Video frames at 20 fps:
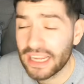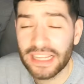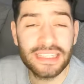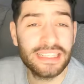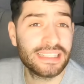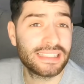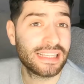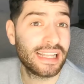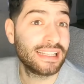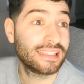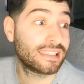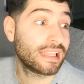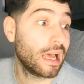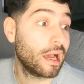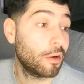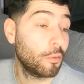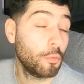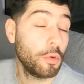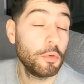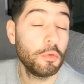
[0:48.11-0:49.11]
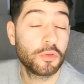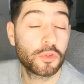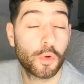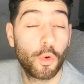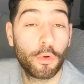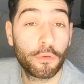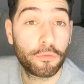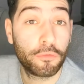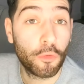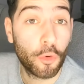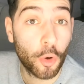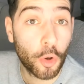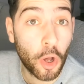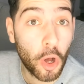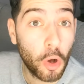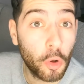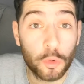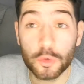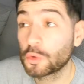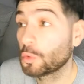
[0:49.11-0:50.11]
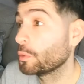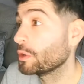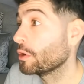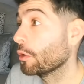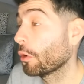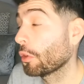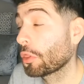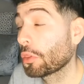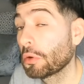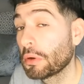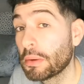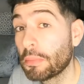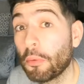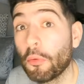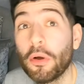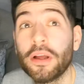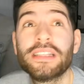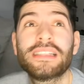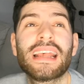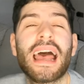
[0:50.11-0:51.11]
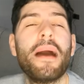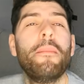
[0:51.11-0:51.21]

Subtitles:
in the sense that we scored 4 goals, we got 3 points,